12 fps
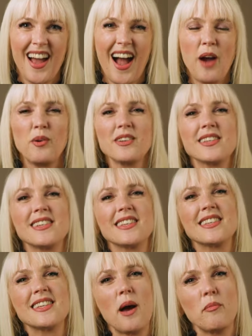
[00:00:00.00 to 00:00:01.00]
I want us to
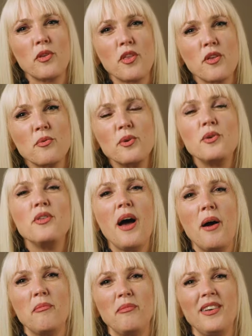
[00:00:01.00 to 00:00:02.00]
step through
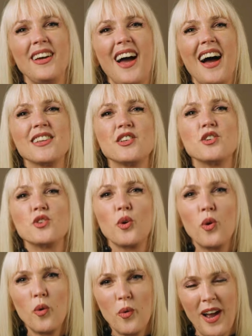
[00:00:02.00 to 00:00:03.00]
them as a
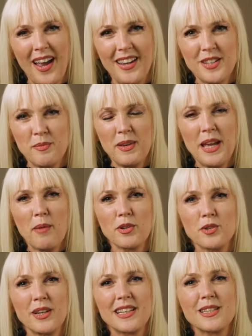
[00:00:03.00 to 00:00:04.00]
doorway to being able
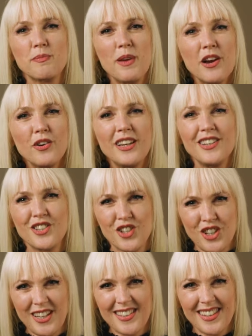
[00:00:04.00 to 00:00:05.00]
to experience
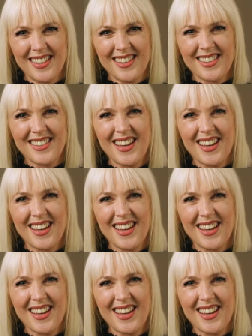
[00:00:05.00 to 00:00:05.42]
Jesus.